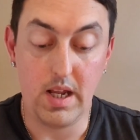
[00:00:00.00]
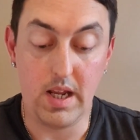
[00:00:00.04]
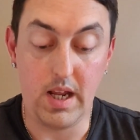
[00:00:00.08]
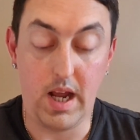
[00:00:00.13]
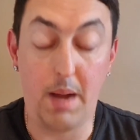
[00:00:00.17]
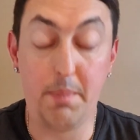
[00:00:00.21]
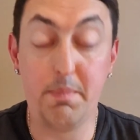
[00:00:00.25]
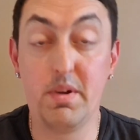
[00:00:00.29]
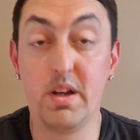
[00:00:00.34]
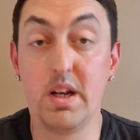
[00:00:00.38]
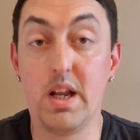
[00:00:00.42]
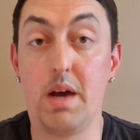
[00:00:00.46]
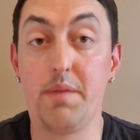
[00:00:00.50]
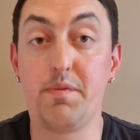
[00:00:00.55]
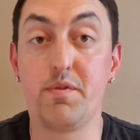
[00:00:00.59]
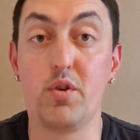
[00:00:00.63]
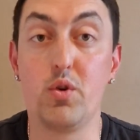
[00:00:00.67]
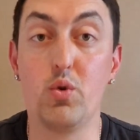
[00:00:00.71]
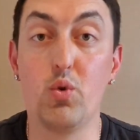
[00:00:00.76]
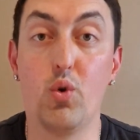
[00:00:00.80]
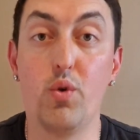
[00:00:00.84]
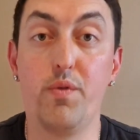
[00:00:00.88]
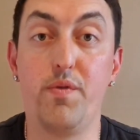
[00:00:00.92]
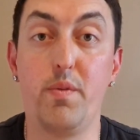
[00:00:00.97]
I'm going to have
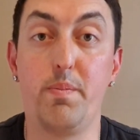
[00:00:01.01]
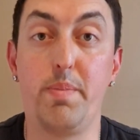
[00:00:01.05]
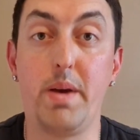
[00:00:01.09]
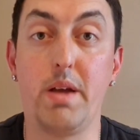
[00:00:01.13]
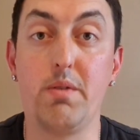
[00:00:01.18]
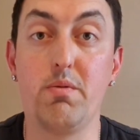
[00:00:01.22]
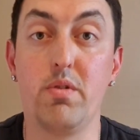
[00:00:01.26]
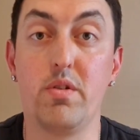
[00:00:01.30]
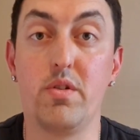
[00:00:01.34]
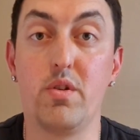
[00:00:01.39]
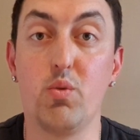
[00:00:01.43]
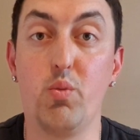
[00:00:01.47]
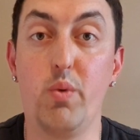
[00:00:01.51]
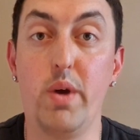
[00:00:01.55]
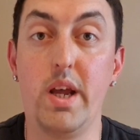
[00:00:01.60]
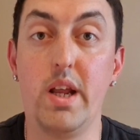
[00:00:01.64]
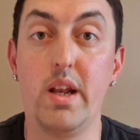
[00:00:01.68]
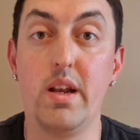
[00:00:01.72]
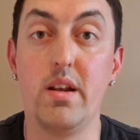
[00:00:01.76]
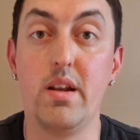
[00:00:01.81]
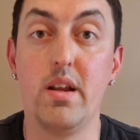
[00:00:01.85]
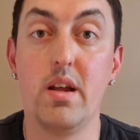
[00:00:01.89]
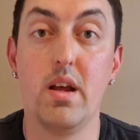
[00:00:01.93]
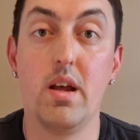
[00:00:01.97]
to go for Penrith to
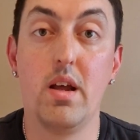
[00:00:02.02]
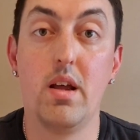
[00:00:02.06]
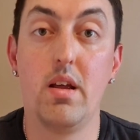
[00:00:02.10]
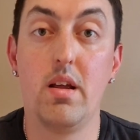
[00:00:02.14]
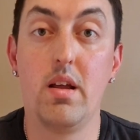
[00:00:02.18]
win